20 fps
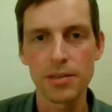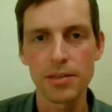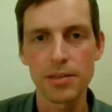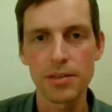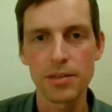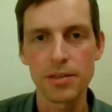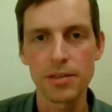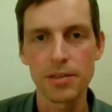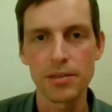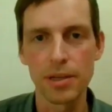
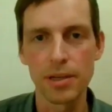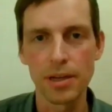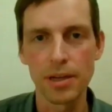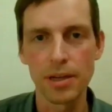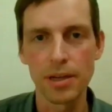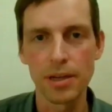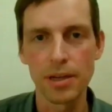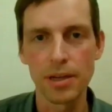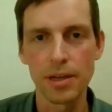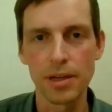test
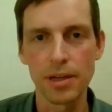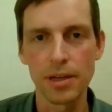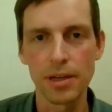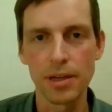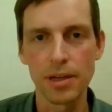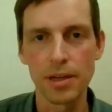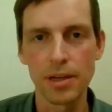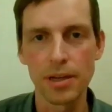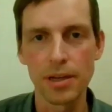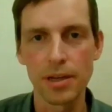those, and it gives
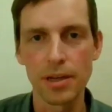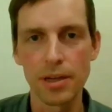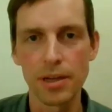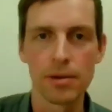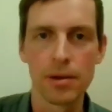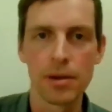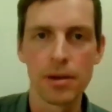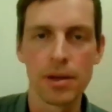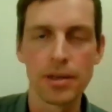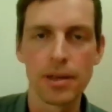you,
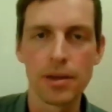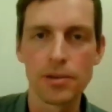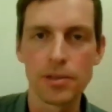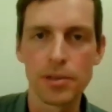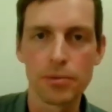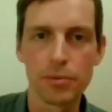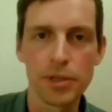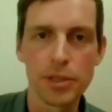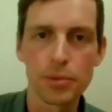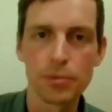
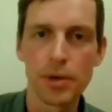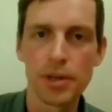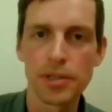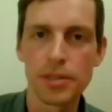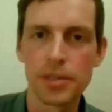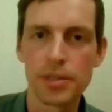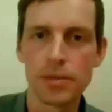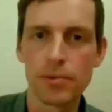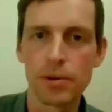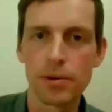it tells you
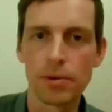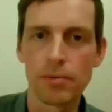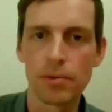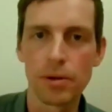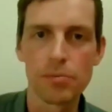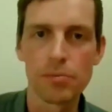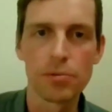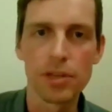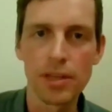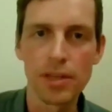which ones you
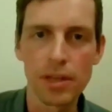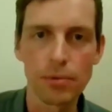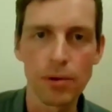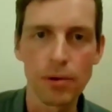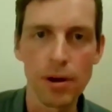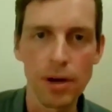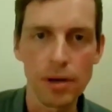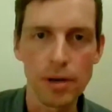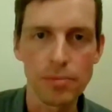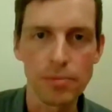were
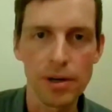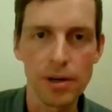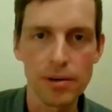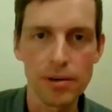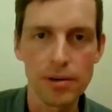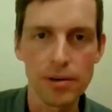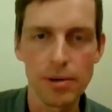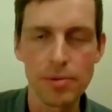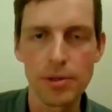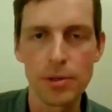completely wrong
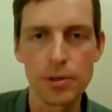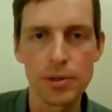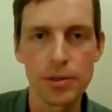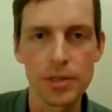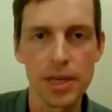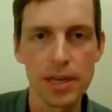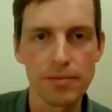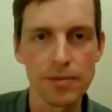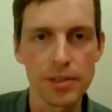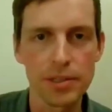about. Maybe
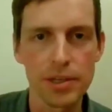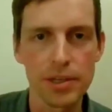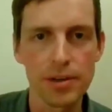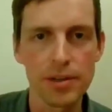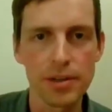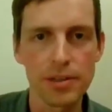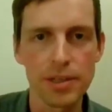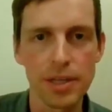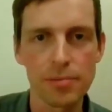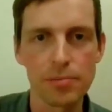those are the
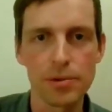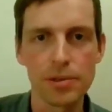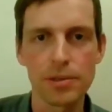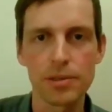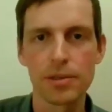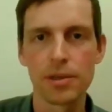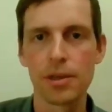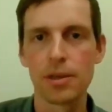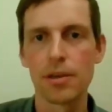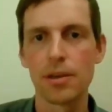adversarial
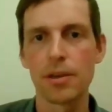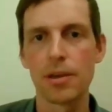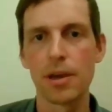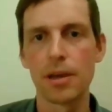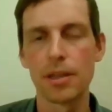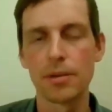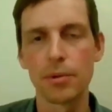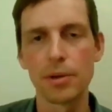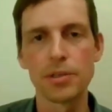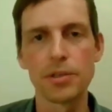examples,
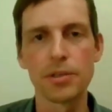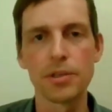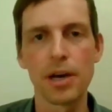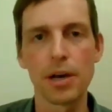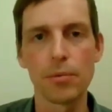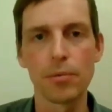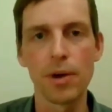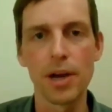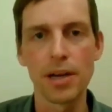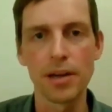and the ones
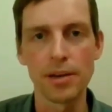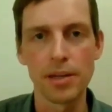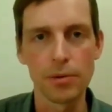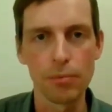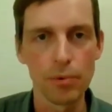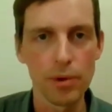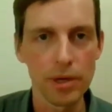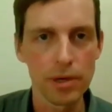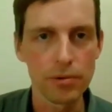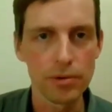you got right.
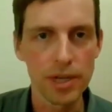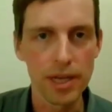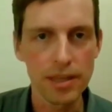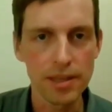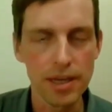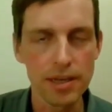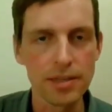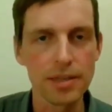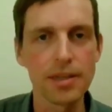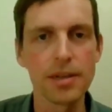And you
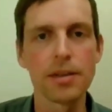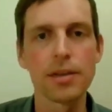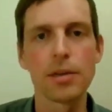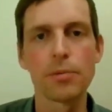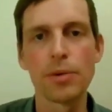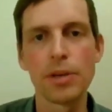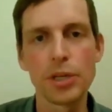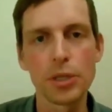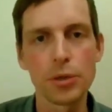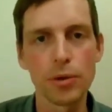take that data
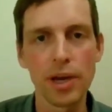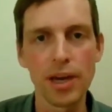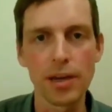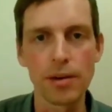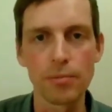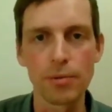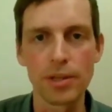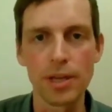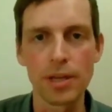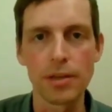and you
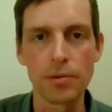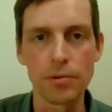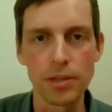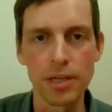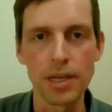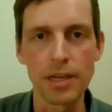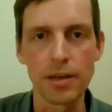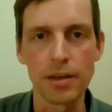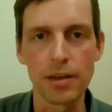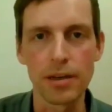retrain with that
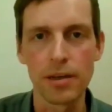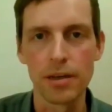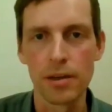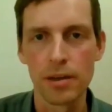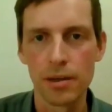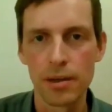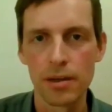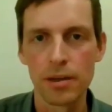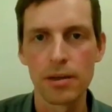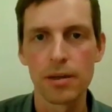new data,
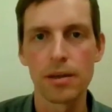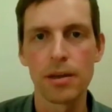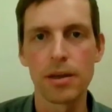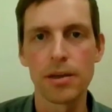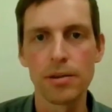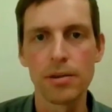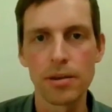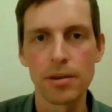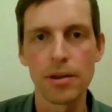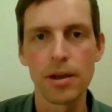
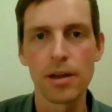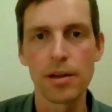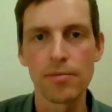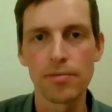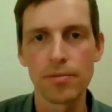and you can